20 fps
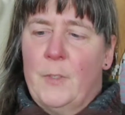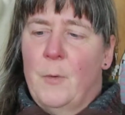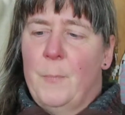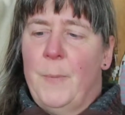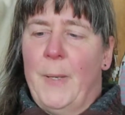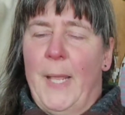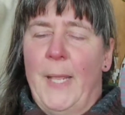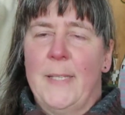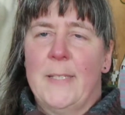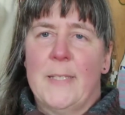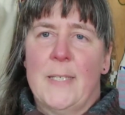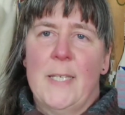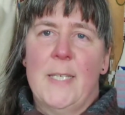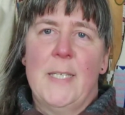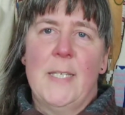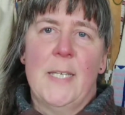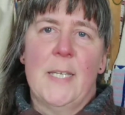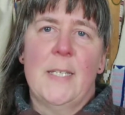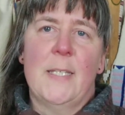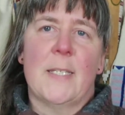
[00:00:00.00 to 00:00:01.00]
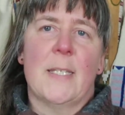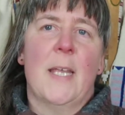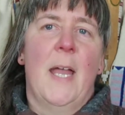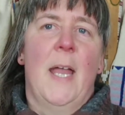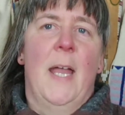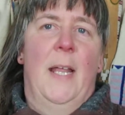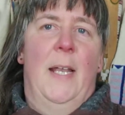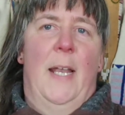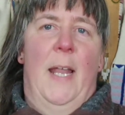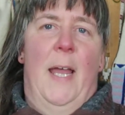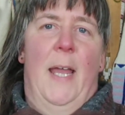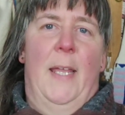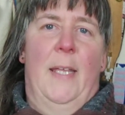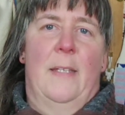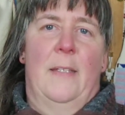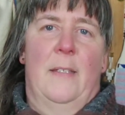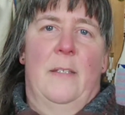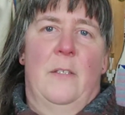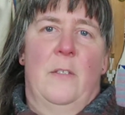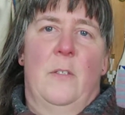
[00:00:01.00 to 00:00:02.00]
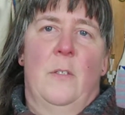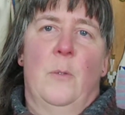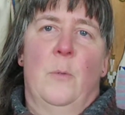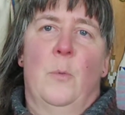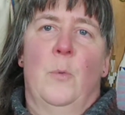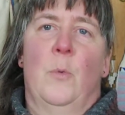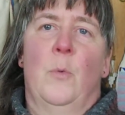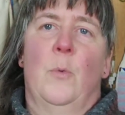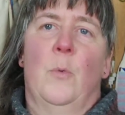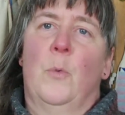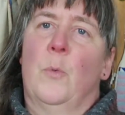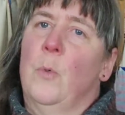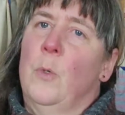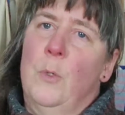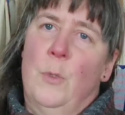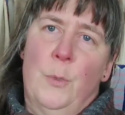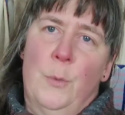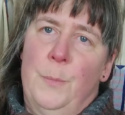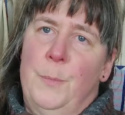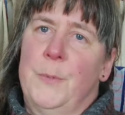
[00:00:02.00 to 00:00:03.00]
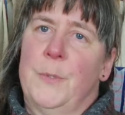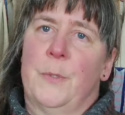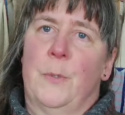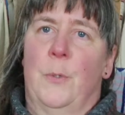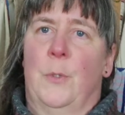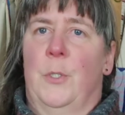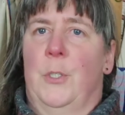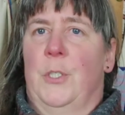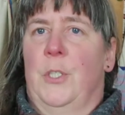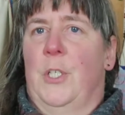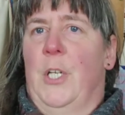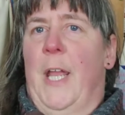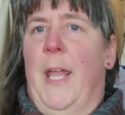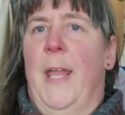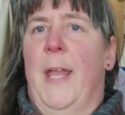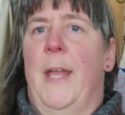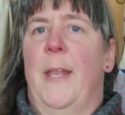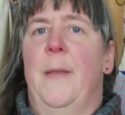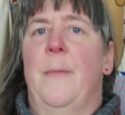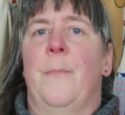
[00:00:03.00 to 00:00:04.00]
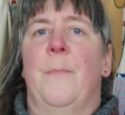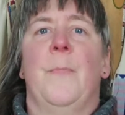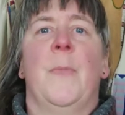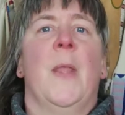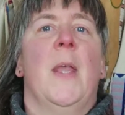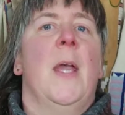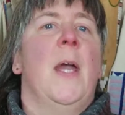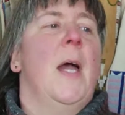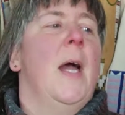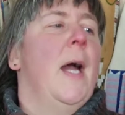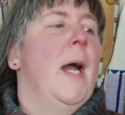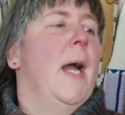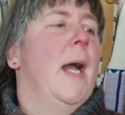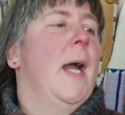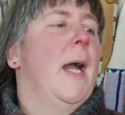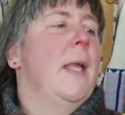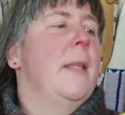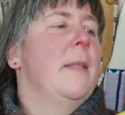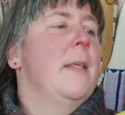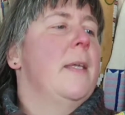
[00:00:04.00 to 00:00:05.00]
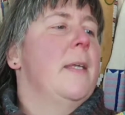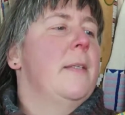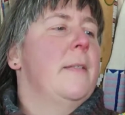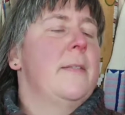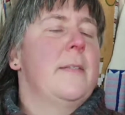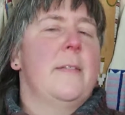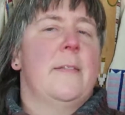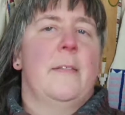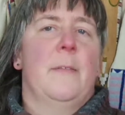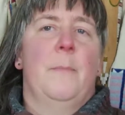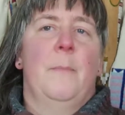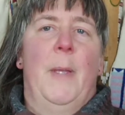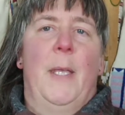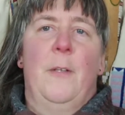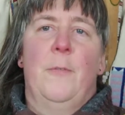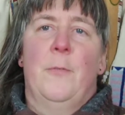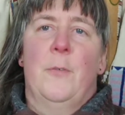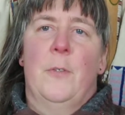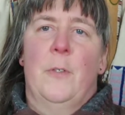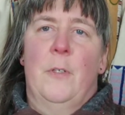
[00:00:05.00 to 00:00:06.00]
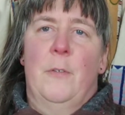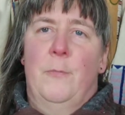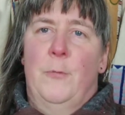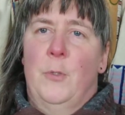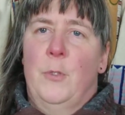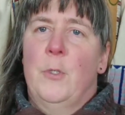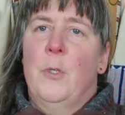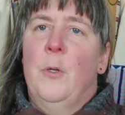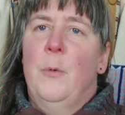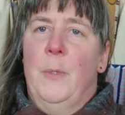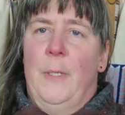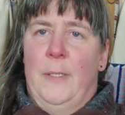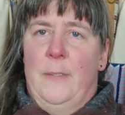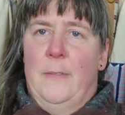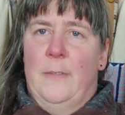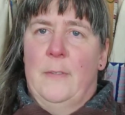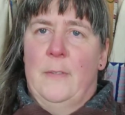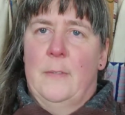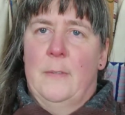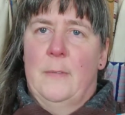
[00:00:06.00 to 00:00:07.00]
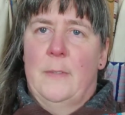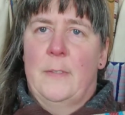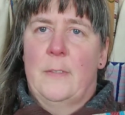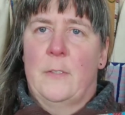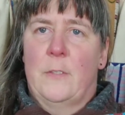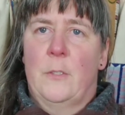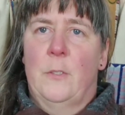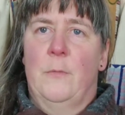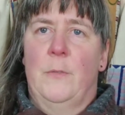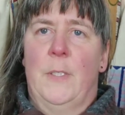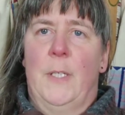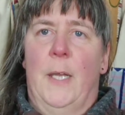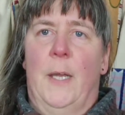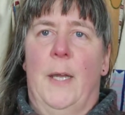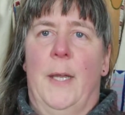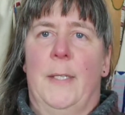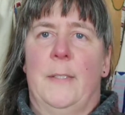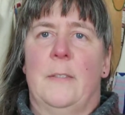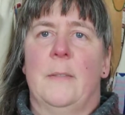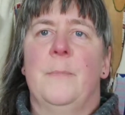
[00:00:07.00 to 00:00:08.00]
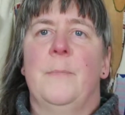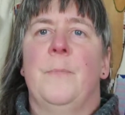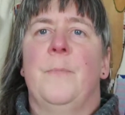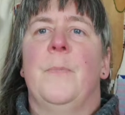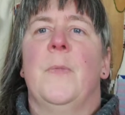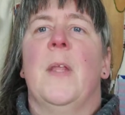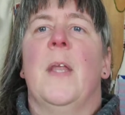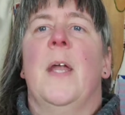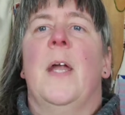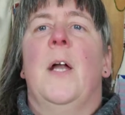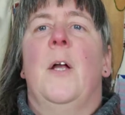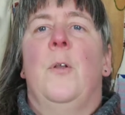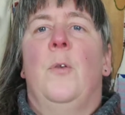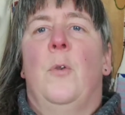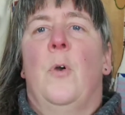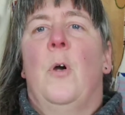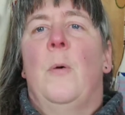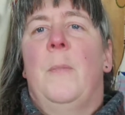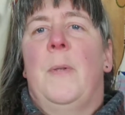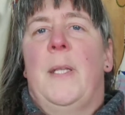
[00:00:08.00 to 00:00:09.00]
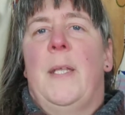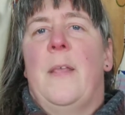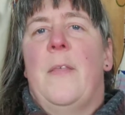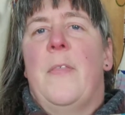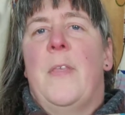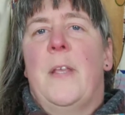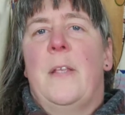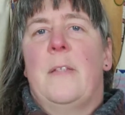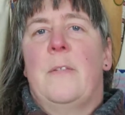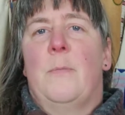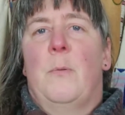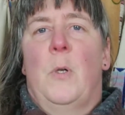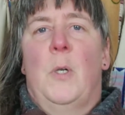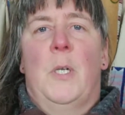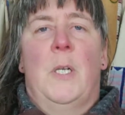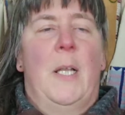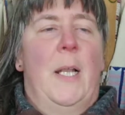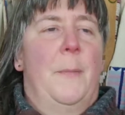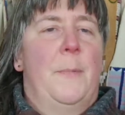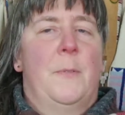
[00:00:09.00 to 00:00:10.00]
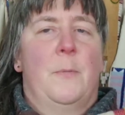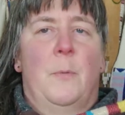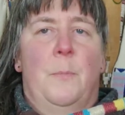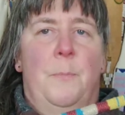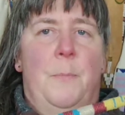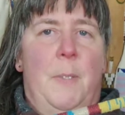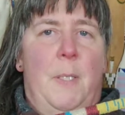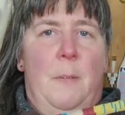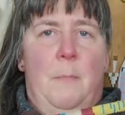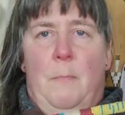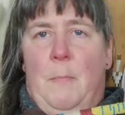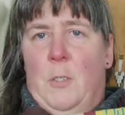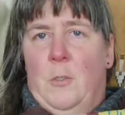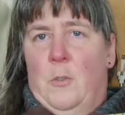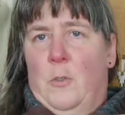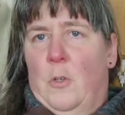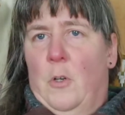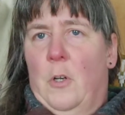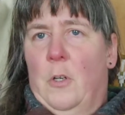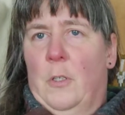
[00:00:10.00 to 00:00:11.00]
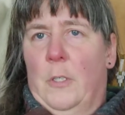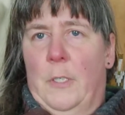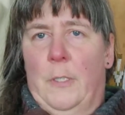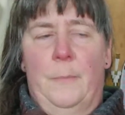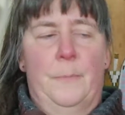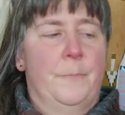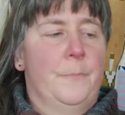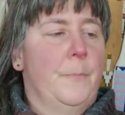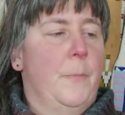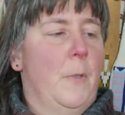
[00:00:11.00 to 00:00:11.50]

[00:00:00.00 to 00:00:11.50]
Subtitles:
Plains Indians, like the Sioux groups or Cheyenne, and it's made for tourists. It's a souvenir item. Normally, these war clubs would be much longer,